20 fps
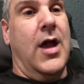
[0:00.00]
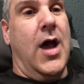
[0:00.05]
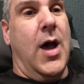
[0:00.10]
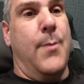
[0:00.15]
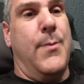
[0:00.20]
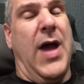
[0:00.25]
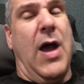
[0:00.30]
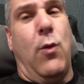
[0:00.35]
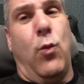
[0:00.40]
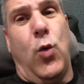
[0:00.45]

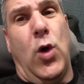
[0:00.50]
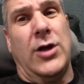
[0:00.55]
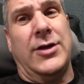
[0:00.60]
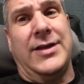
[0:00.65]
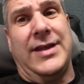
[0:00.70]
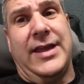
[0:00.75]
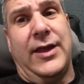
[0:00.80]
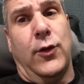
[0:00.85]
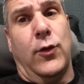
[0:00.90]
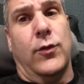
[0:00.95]
about
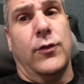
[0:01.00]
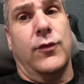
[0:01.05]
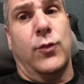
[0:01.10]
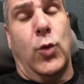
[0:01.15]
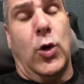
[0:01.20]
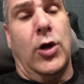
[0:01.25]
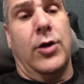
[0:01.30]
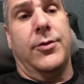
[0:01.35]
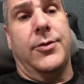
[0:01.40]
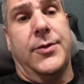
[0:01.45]
1 gear's
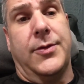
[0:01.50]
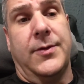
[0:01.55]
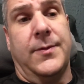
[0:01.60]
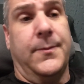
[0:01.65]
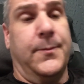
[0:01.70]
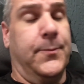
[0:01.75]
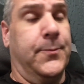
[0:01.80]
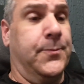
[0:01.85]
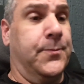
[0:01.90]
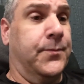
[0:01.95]
worth
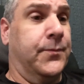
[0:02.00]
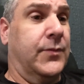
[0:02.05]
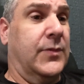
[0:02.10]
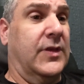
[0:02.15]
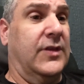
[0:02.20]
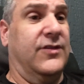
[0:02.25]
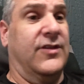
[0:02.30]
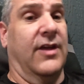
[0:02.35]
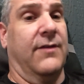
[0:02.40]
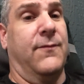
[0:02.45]

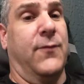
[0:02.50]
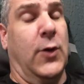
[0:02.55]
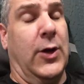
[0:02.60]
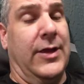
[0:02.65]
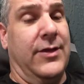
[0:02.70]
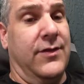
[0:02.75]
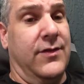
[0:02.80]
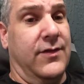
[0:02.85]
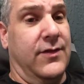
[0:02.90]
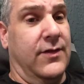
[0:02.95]

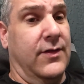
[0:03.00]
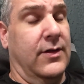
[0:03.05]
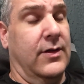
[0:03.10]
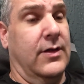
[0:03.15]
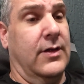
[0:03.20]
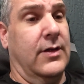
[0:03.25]
difference.